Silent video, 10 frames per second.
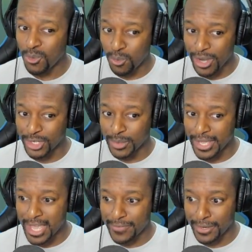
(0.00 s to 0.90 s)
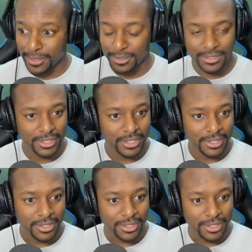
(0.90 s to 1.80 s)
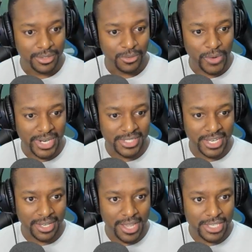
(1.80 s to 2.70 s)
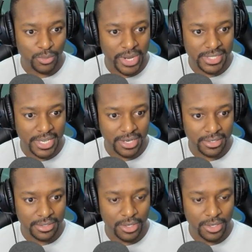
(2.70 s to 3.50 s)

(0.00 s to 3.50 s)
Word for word: What do we have here? Wait a second, guys. Wait a second.